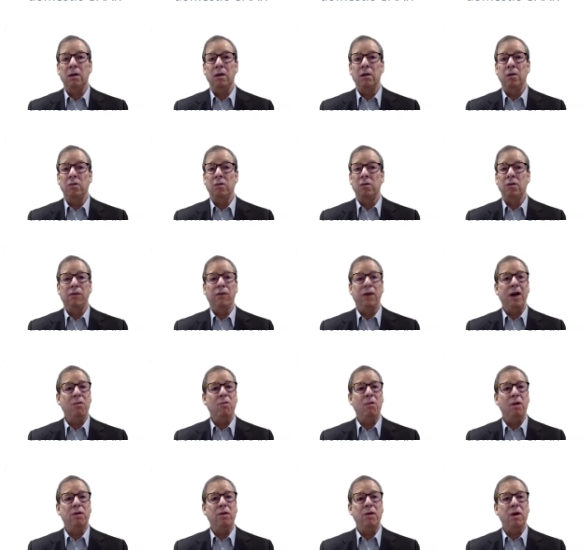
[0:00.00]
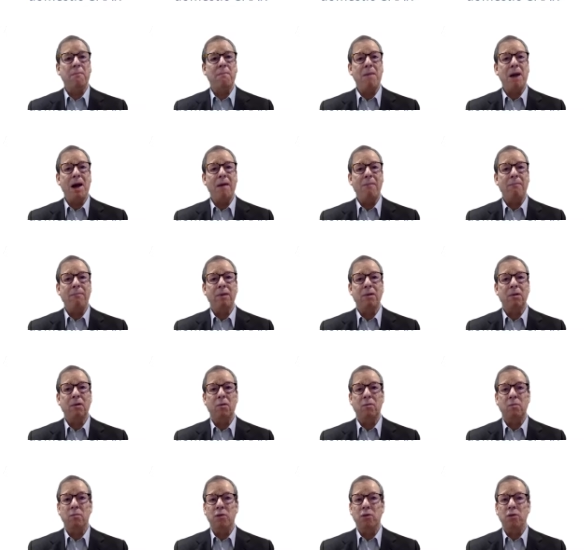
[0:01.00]
to define whether a MAP or
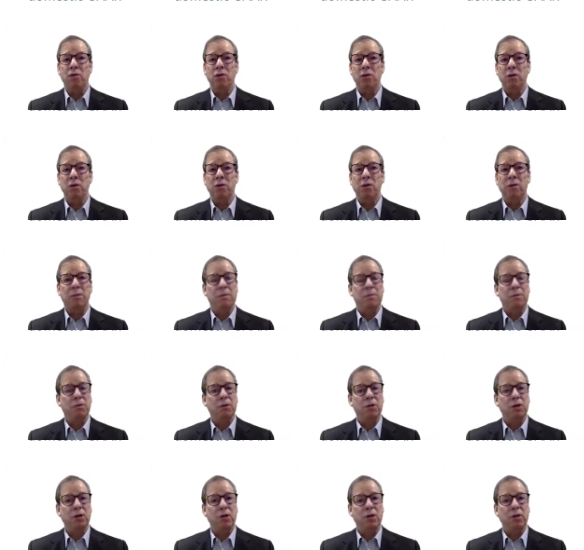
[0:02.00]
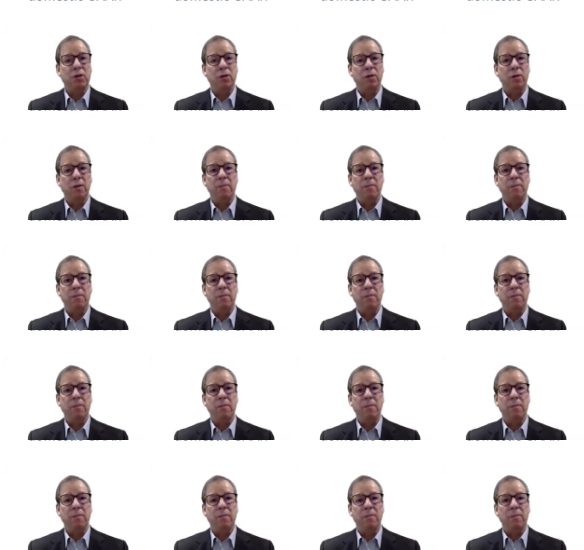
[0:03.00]
mutual agreement procedure